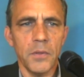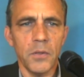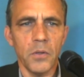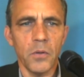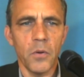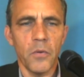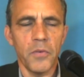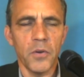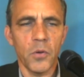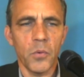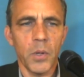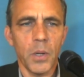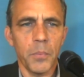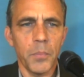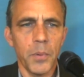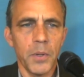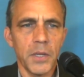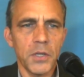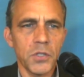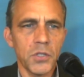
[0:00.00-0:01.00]
You can go over to
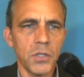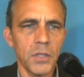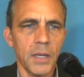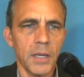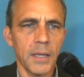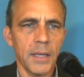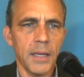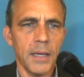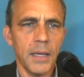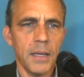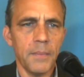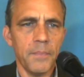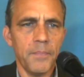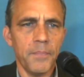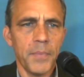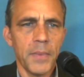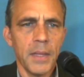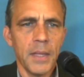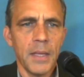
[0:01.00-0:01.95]
quakeprediction.com,